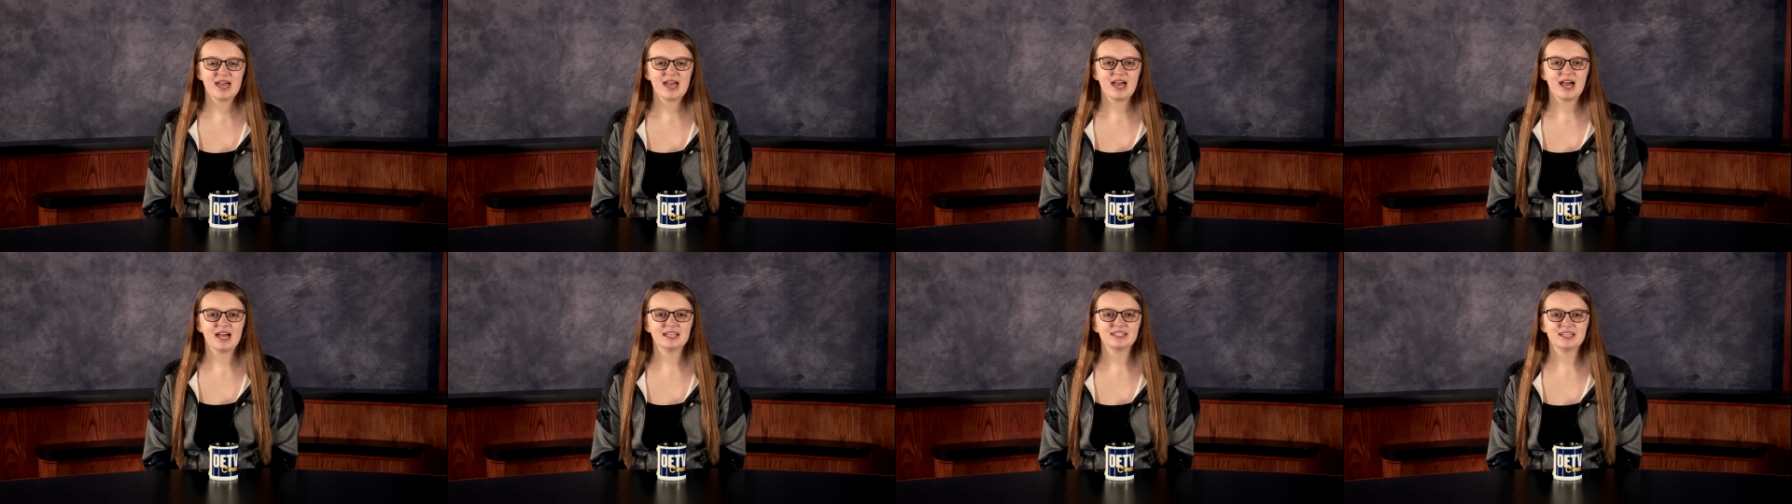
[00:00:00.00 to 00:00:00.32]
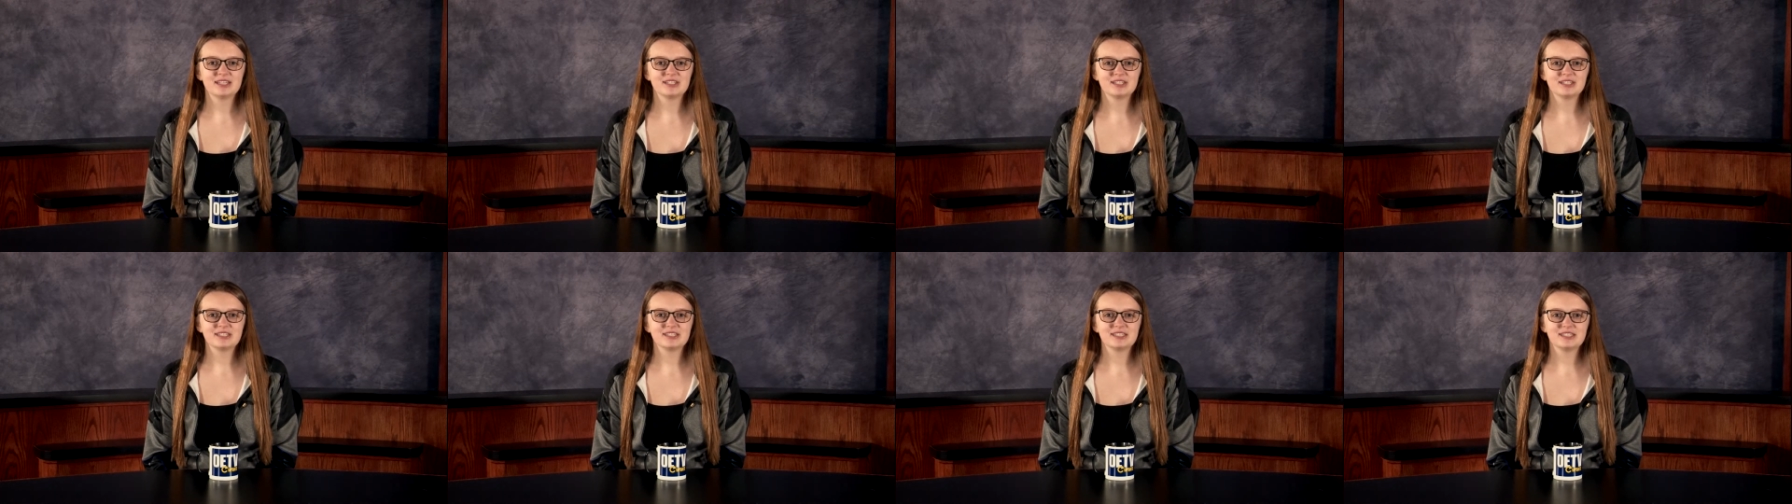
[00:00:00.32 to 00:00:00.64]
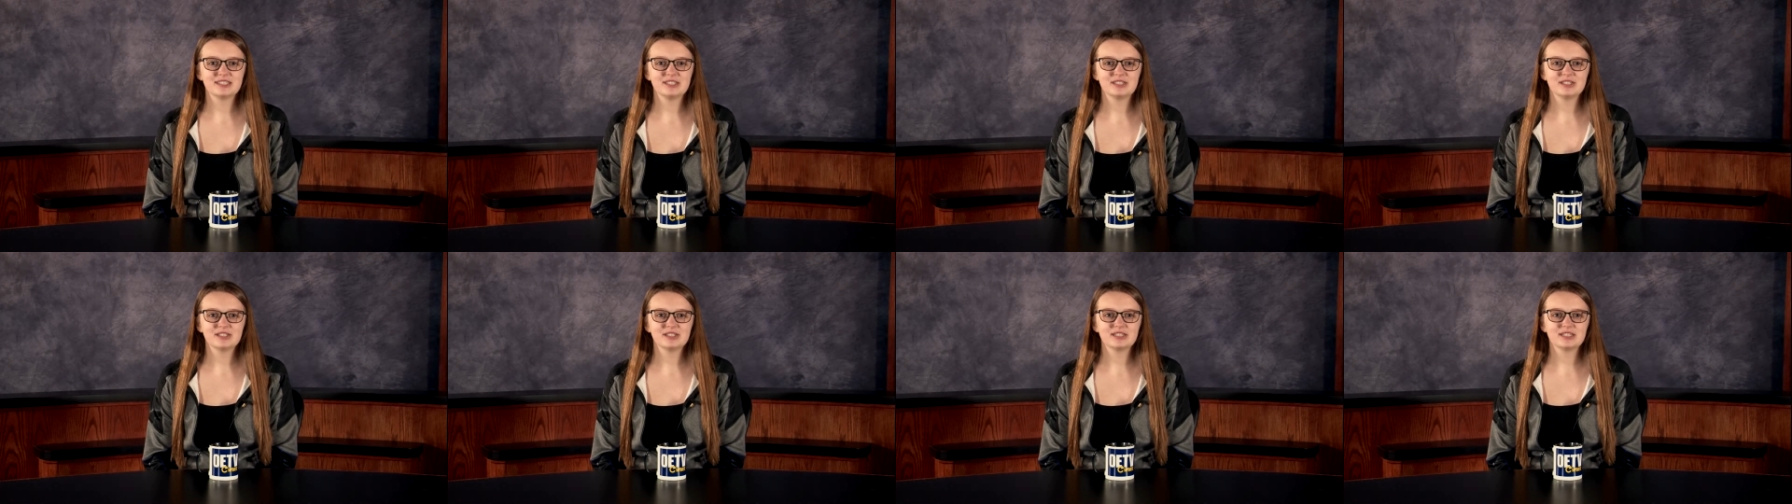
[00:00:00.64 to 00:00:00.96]
Attention
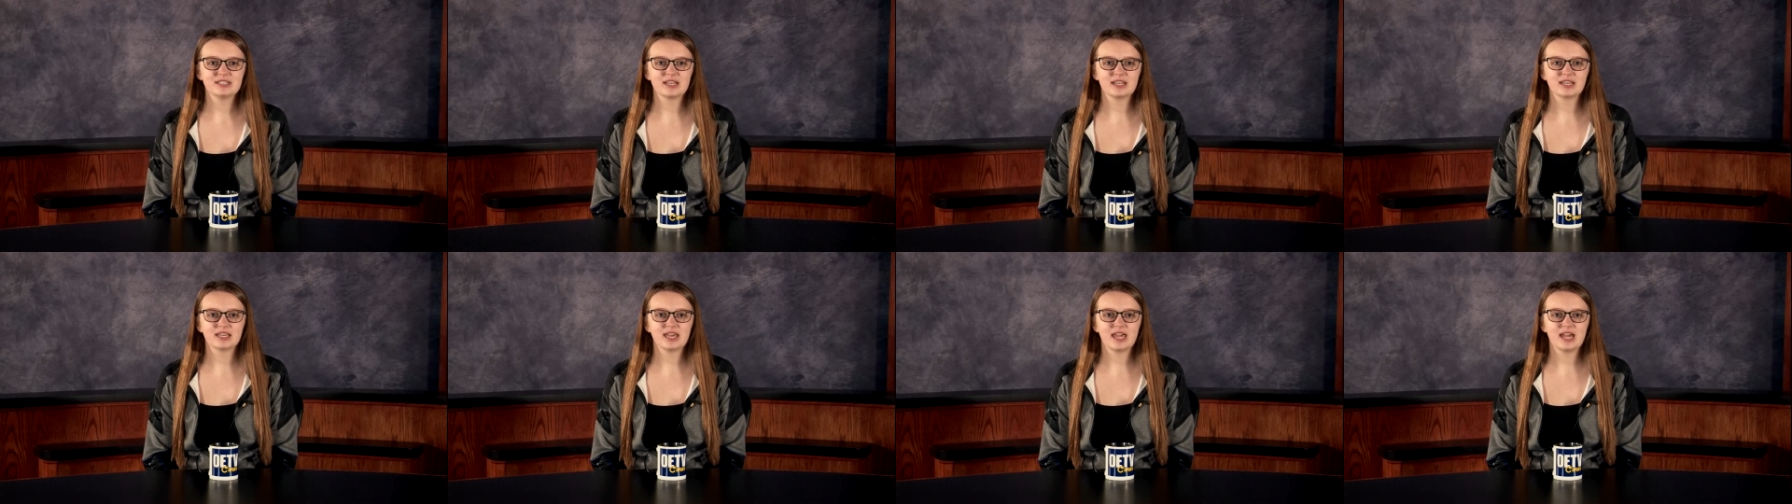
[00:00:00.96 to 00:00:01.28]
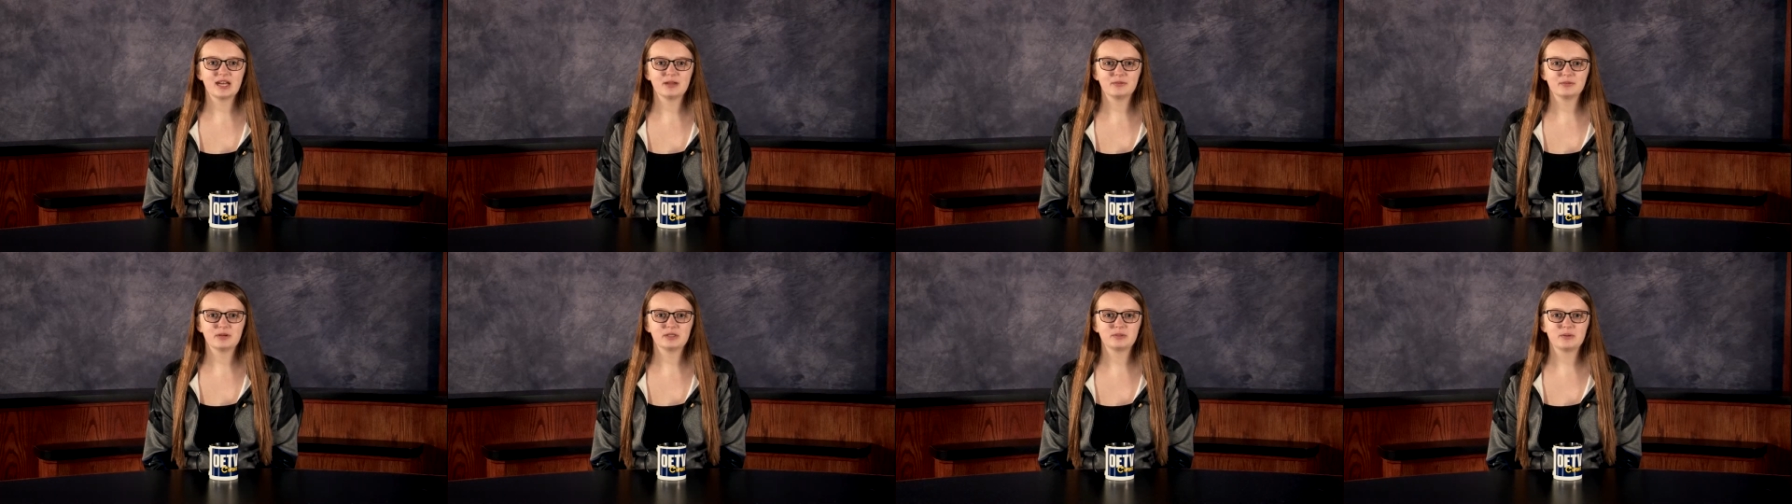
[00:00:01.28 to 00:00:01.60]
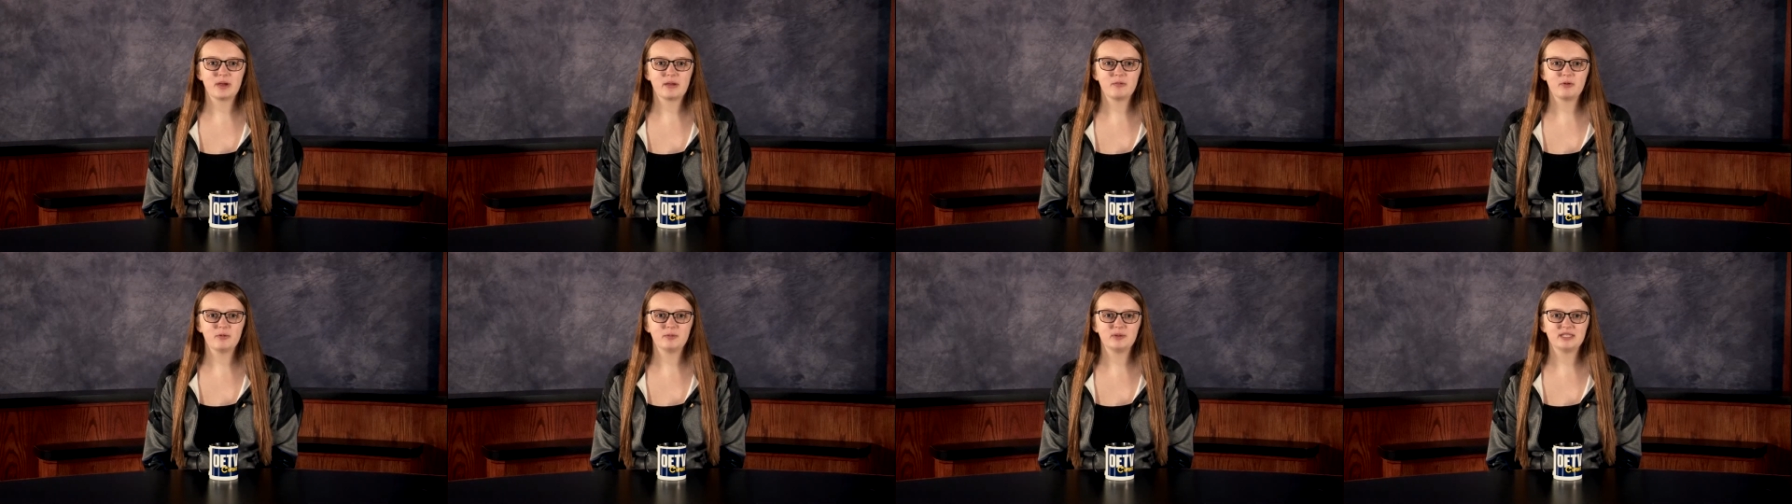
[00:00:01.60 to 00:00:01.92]
seniors, Katie
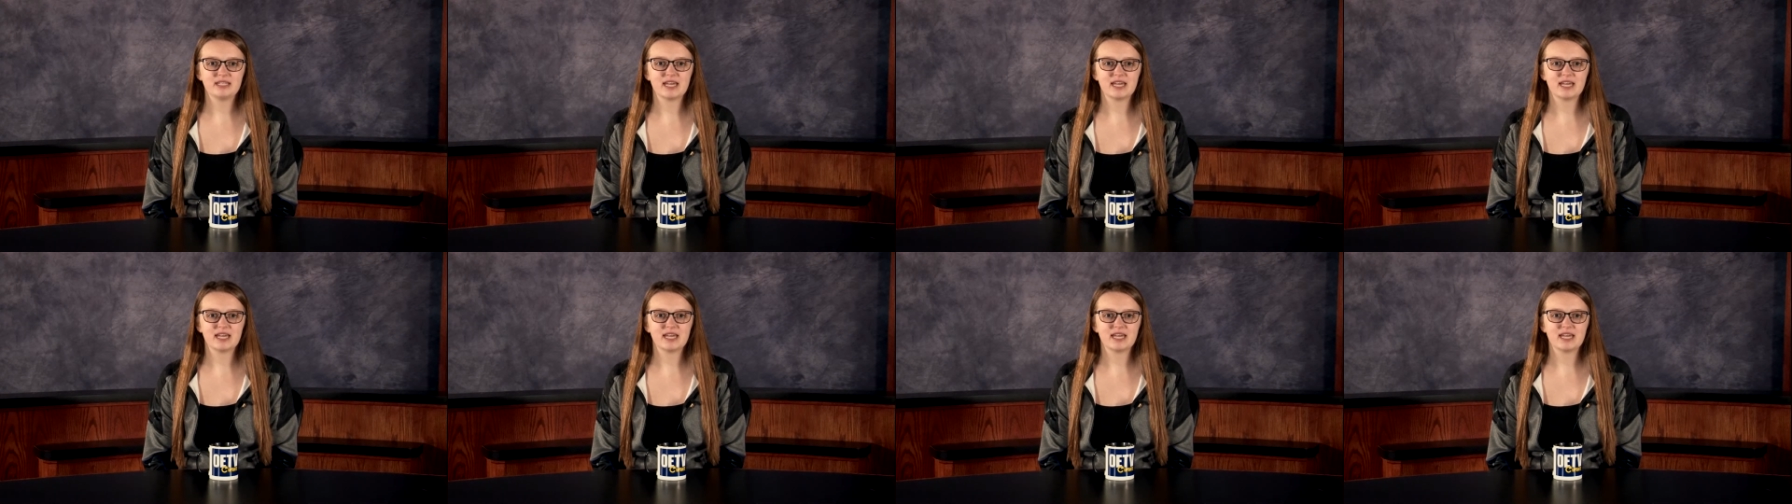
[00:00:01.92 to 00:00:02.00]
Ridgway will be